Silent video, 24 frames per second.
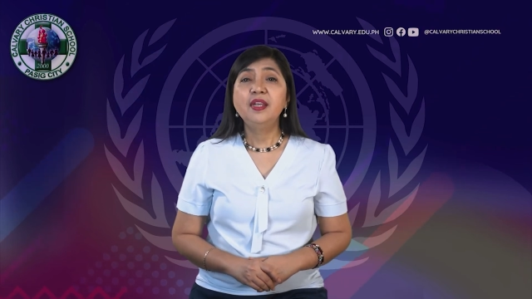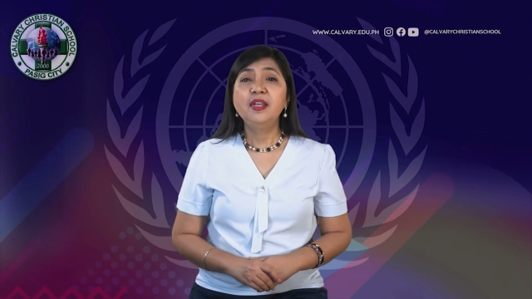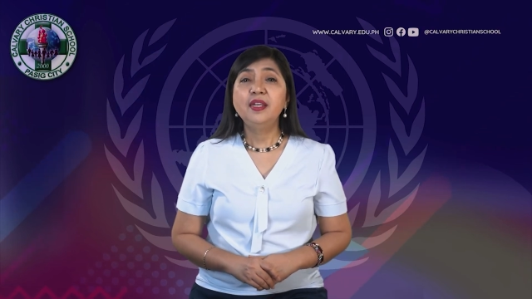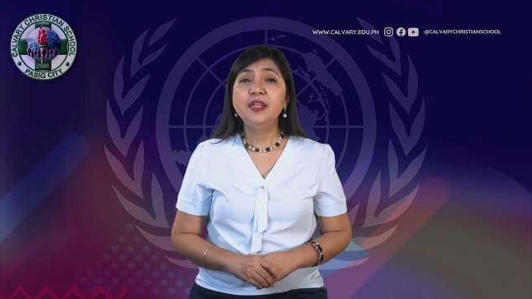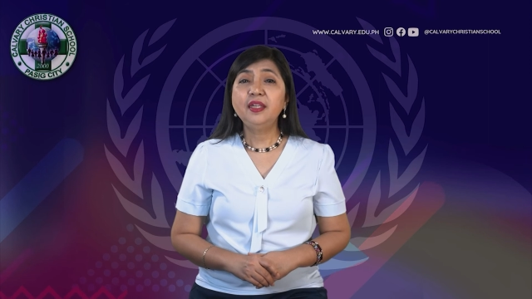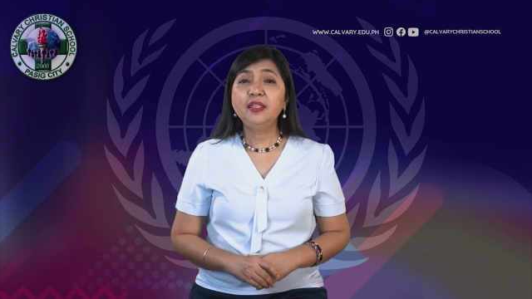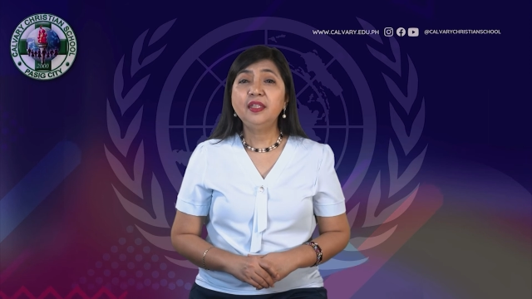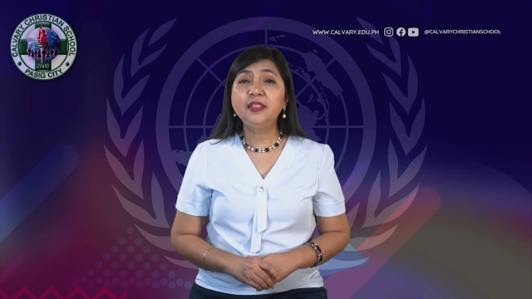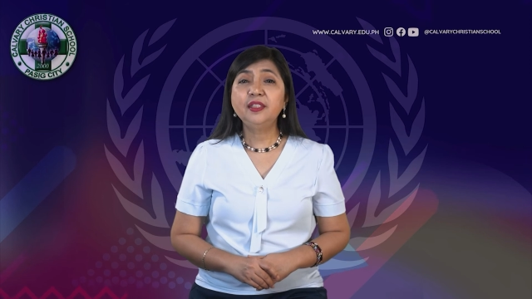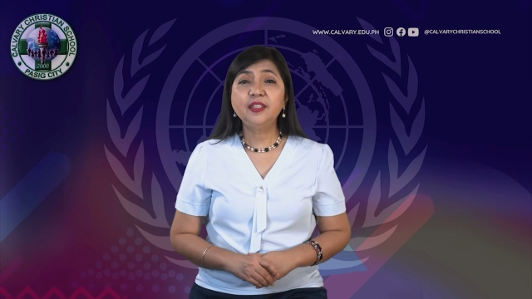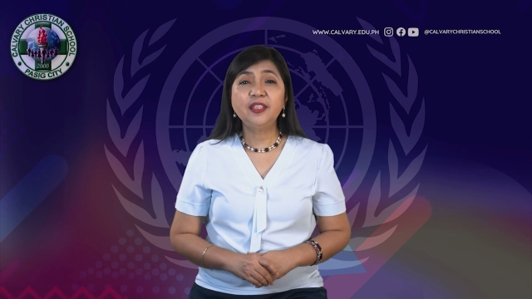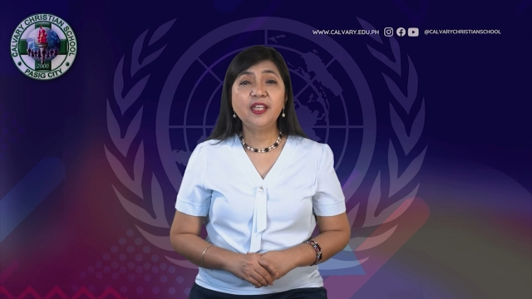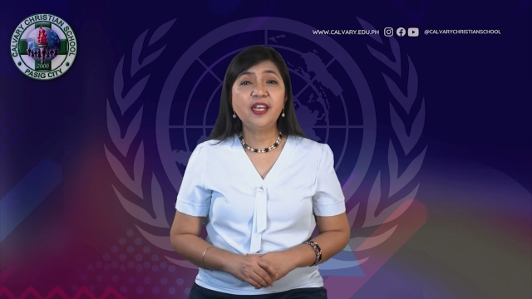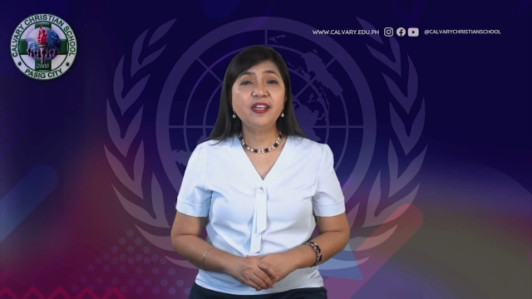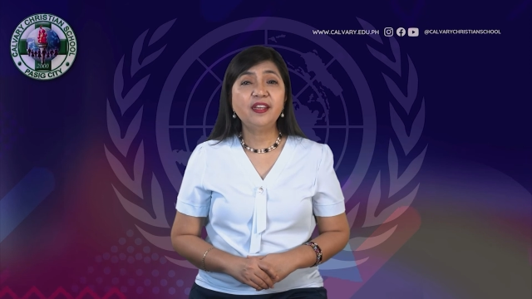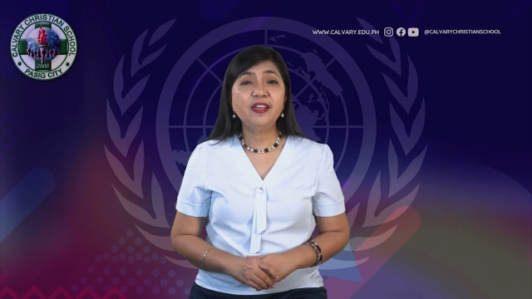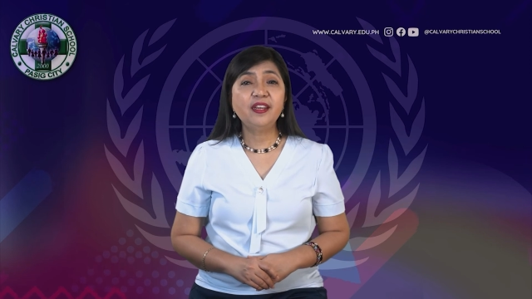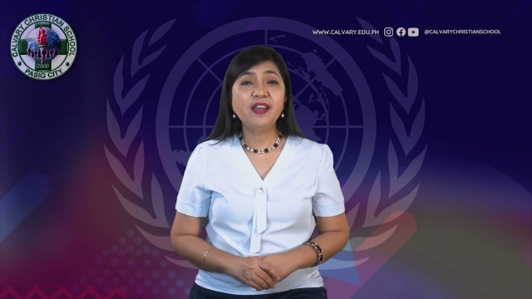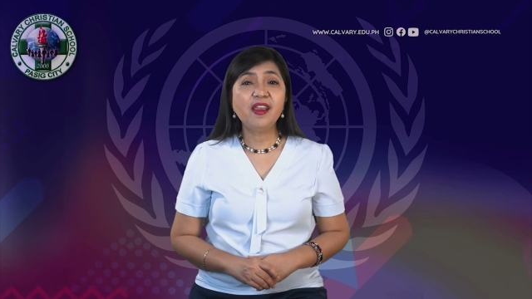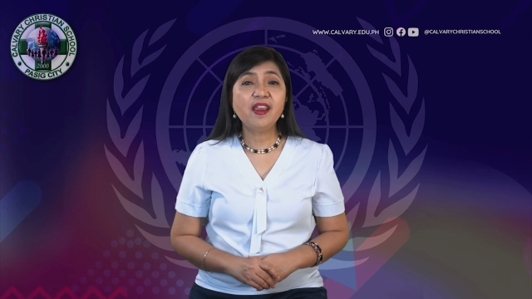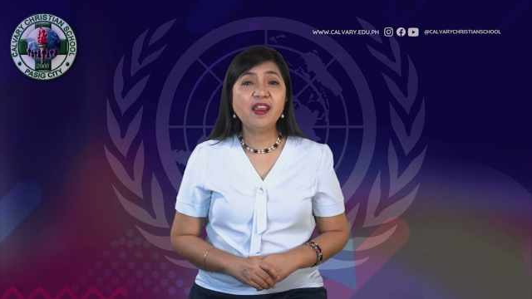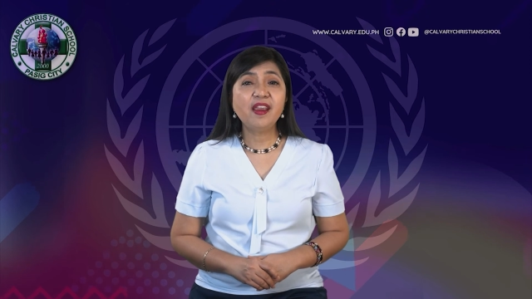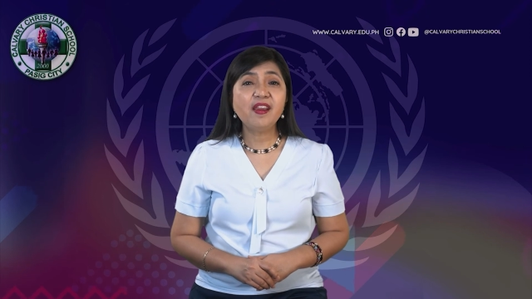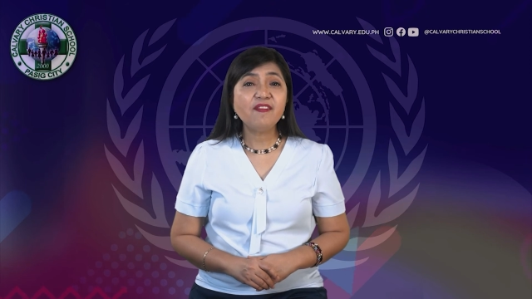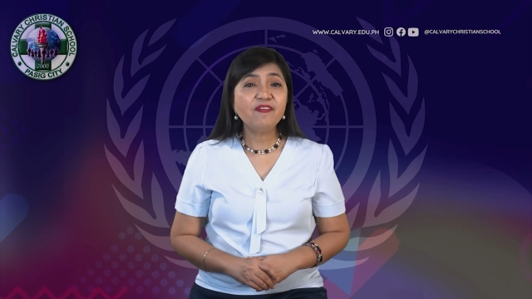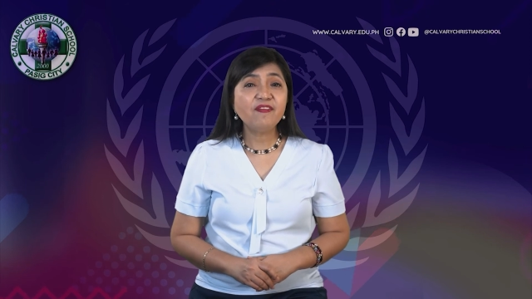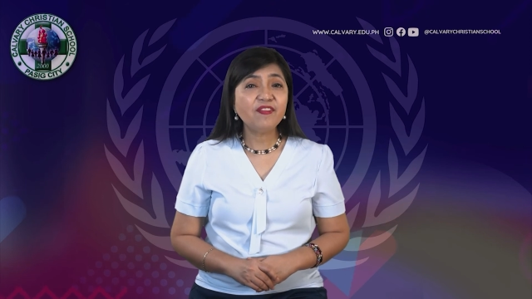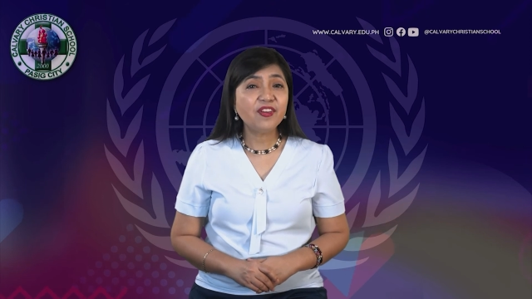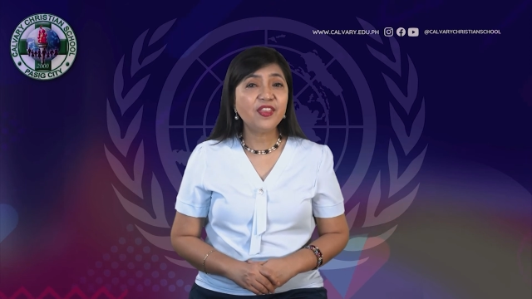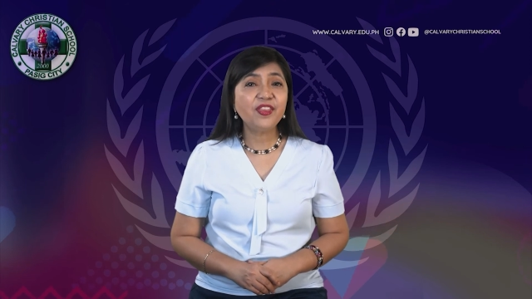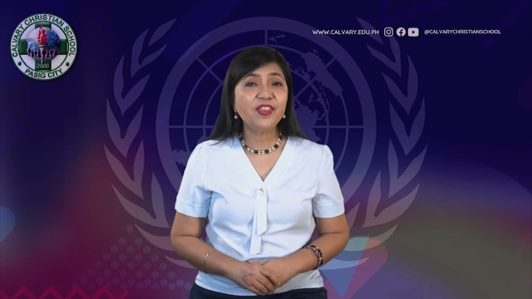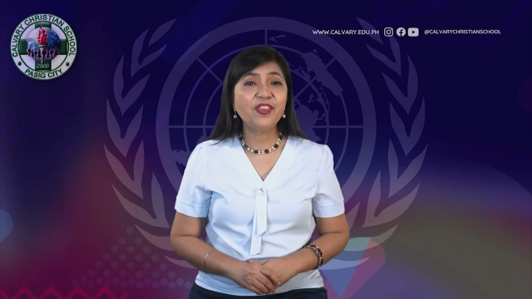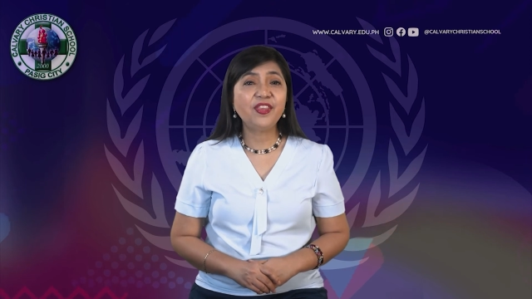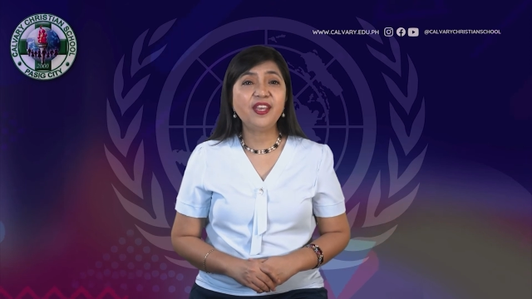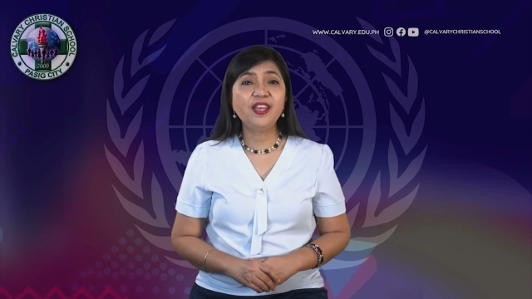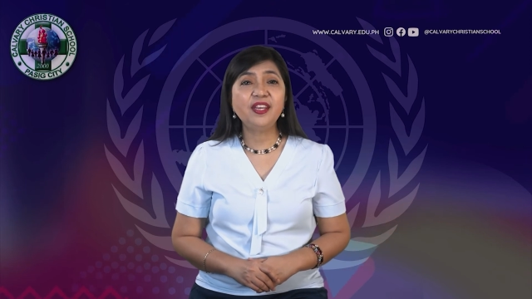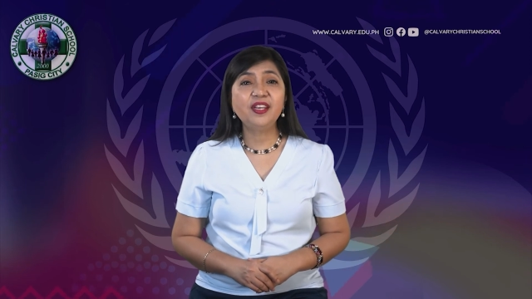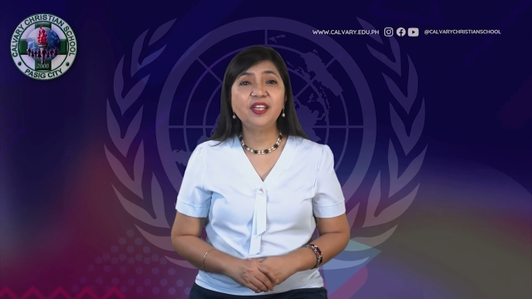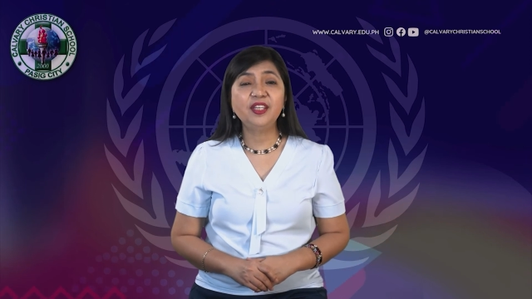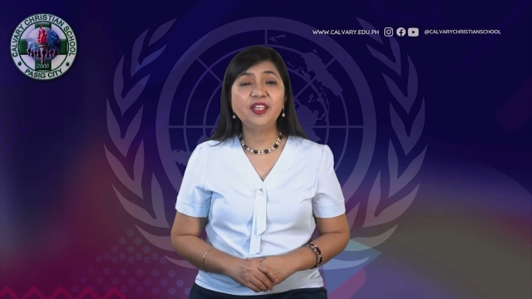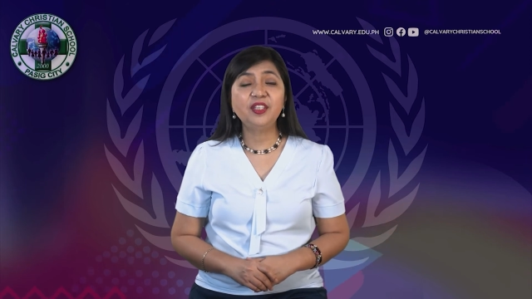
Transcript: It's like everything